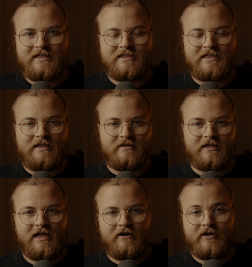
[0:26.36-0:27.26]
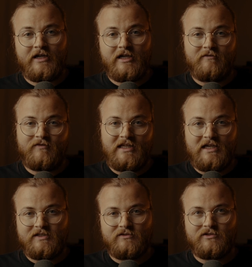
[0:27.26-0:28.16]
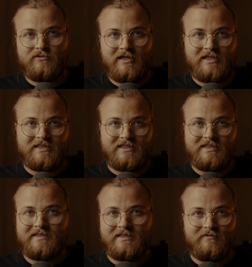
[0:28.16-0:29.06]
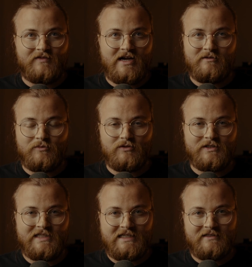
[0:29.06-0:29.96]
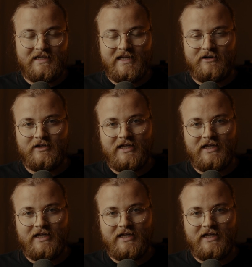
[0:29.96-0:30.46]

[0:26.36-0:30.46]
as a daily carry, if the SL2-S is a viable daily carry